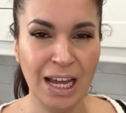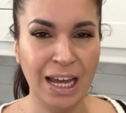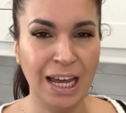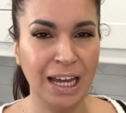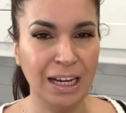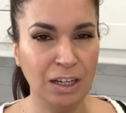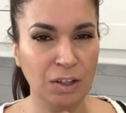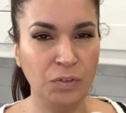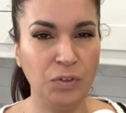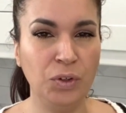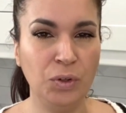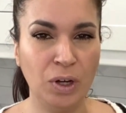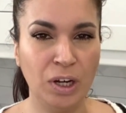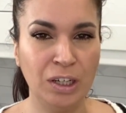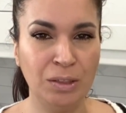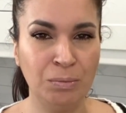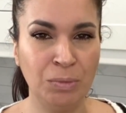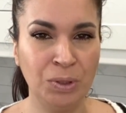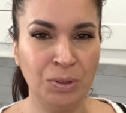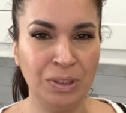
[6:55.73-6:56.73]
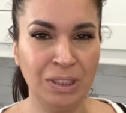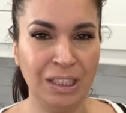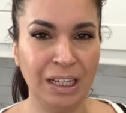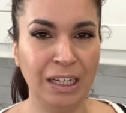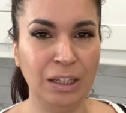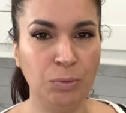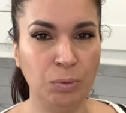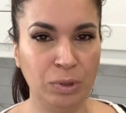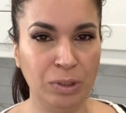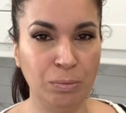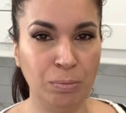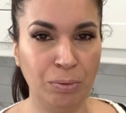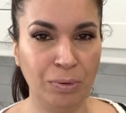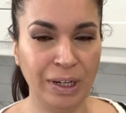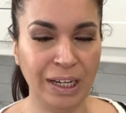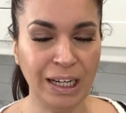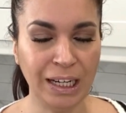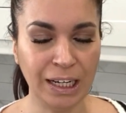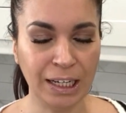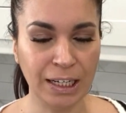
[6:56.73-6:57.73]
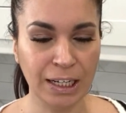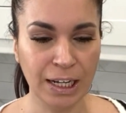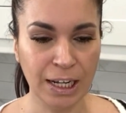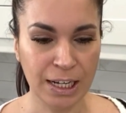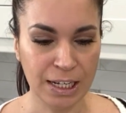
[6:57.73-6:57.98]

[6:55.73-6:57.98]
and if you unmold it, it will break.